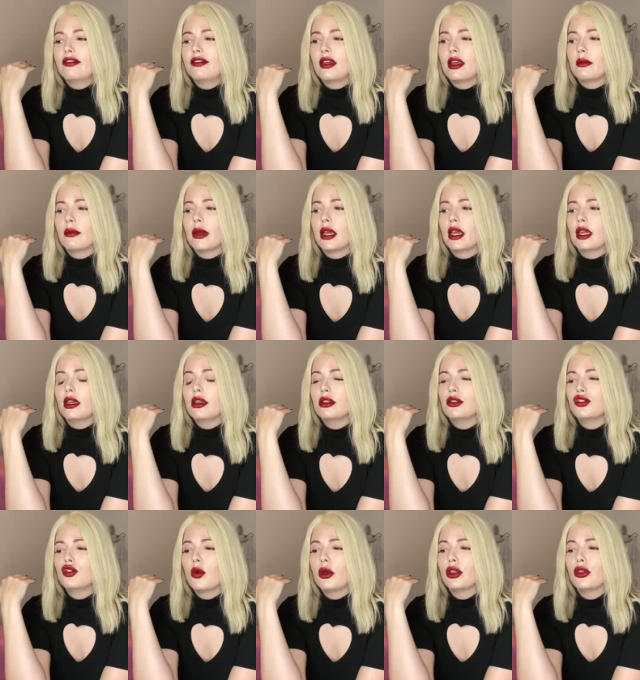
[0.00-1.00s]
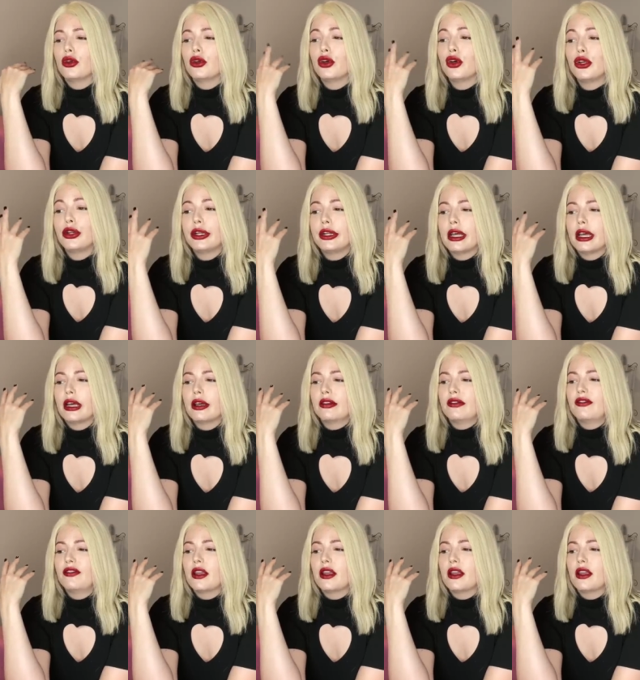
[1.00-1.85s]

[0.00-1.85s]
Am I, do I look good enough?